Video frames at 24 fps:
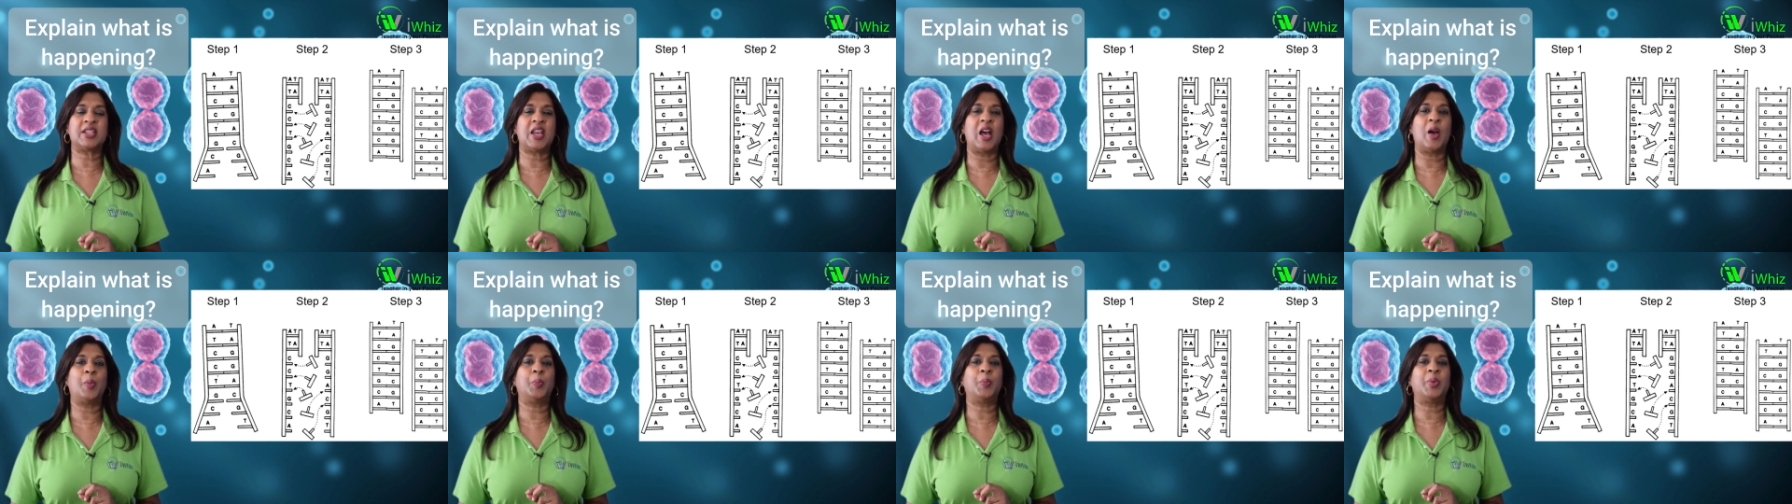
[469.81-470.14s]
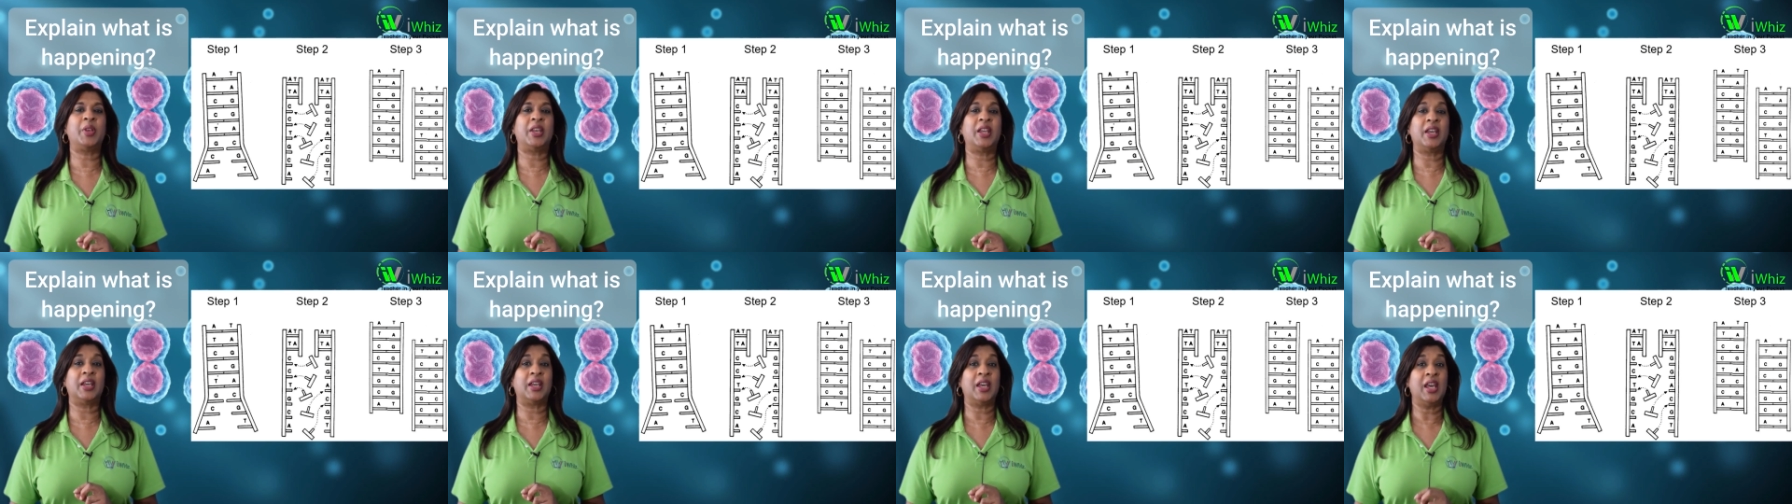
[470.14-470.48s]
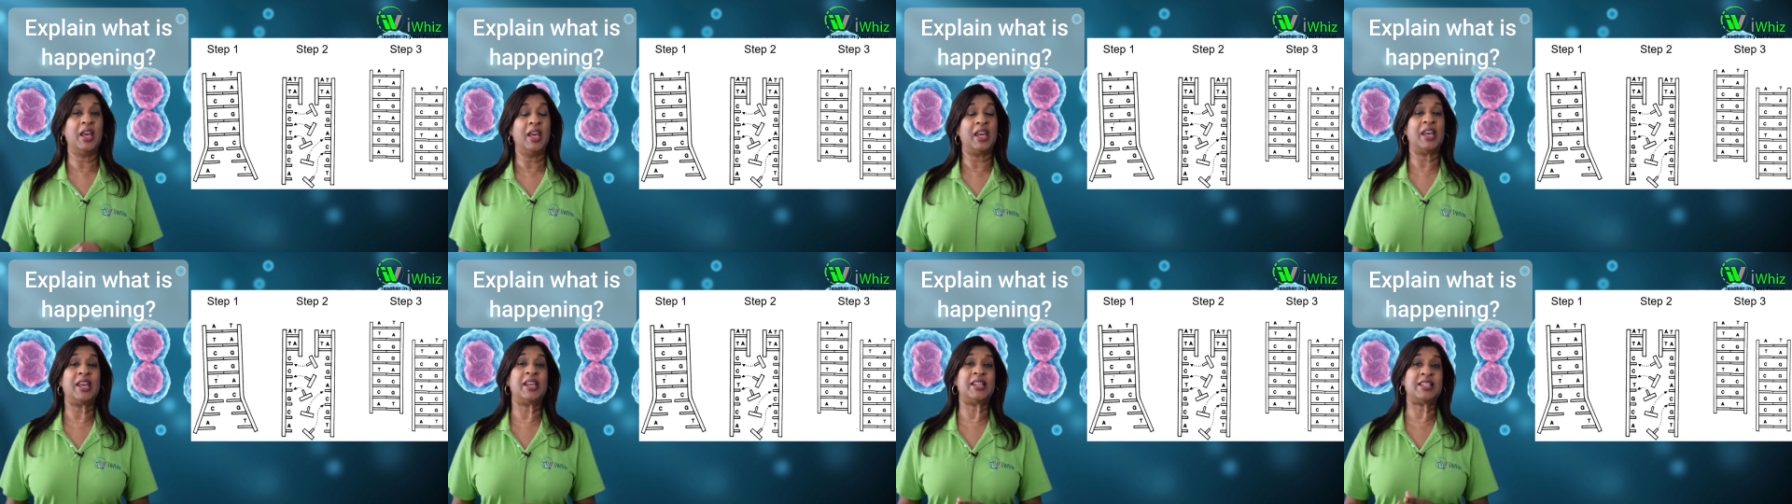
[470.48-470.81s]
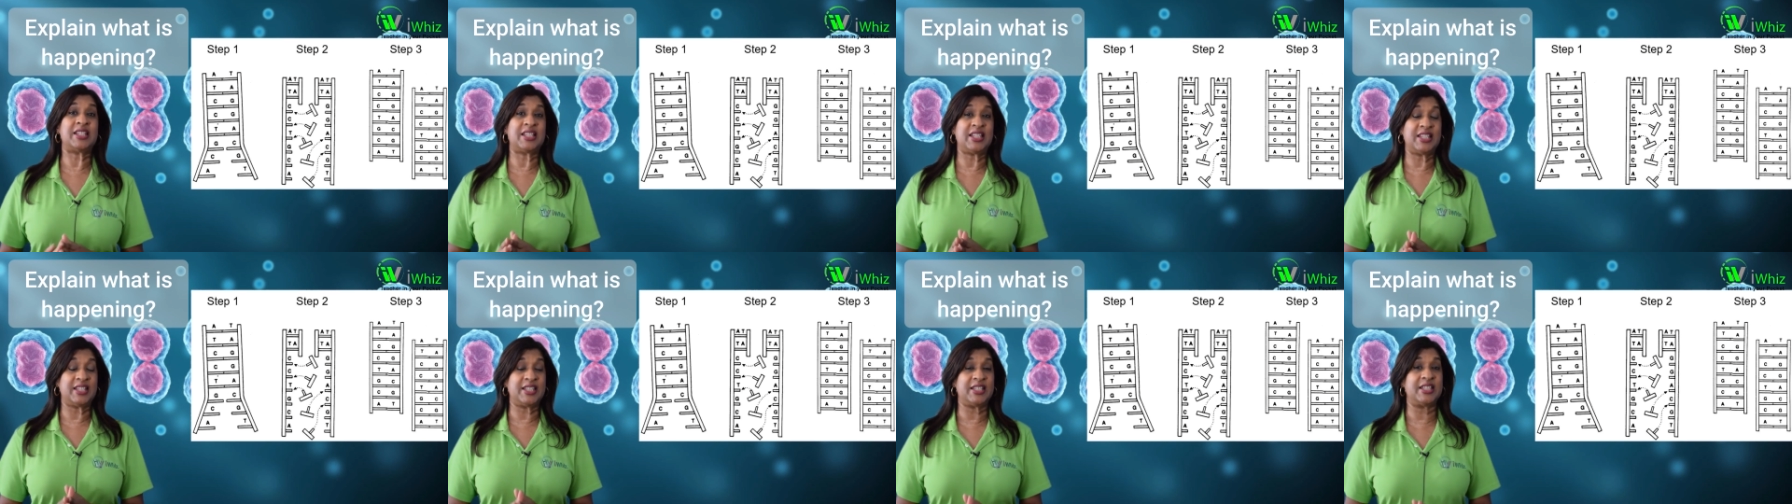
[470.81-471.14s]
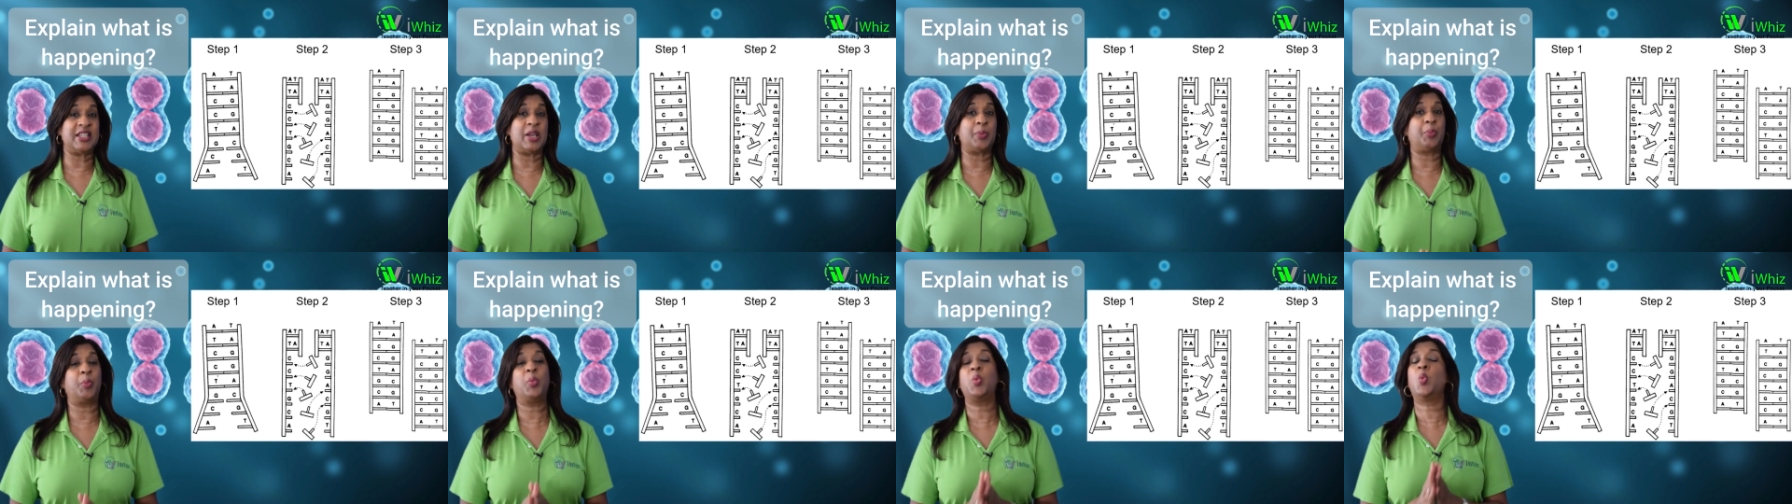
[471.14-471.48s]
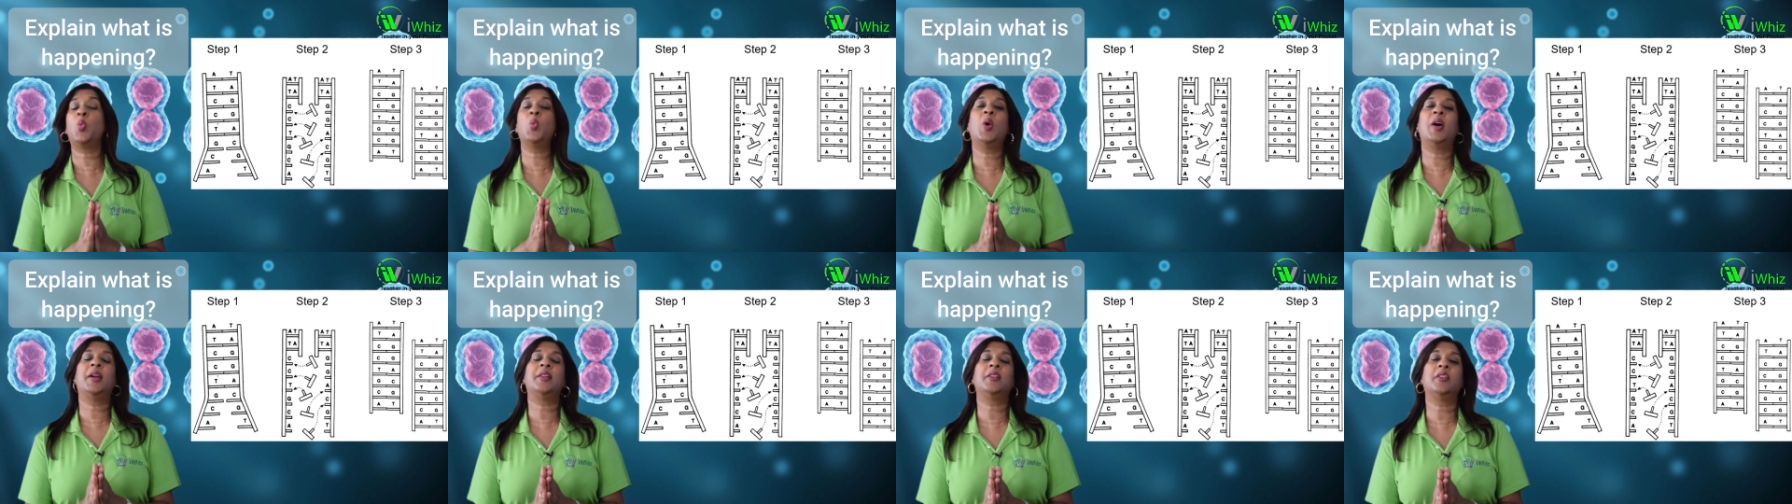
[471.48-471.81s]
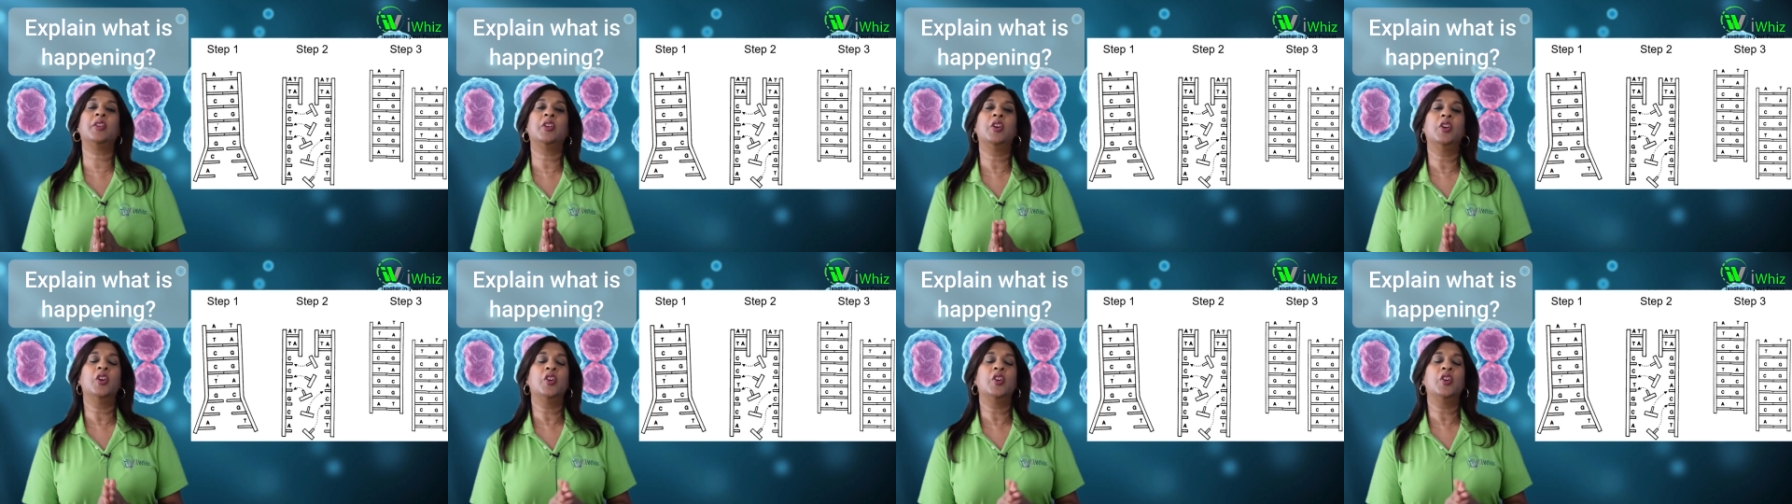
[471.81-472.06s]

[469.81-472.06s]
happening in step 1.